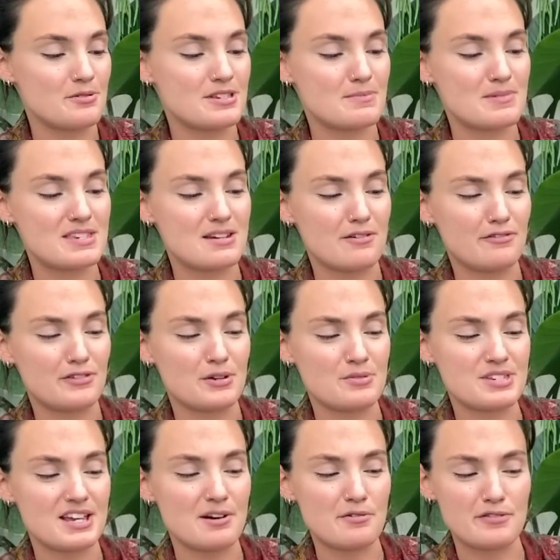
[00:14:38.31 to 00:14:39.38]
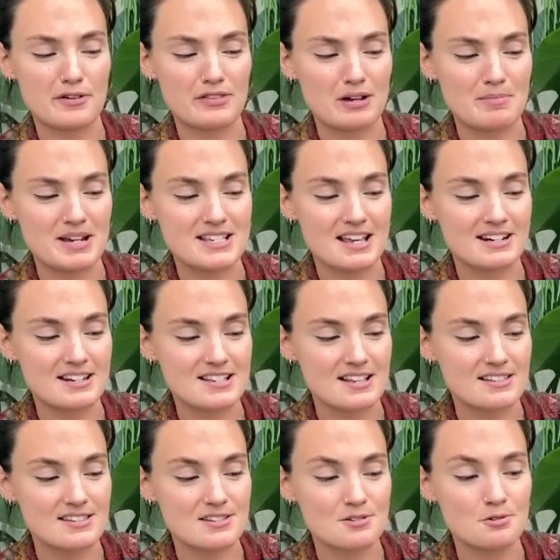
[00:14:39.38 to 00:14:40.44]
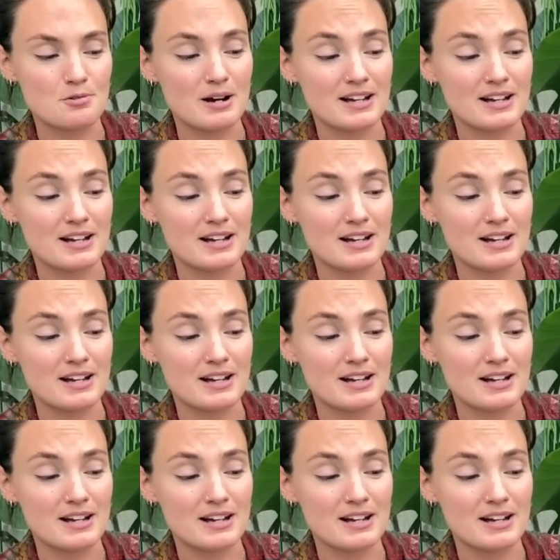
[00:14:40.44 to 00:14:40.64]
some stuff for yourself, if that makes any sense at all.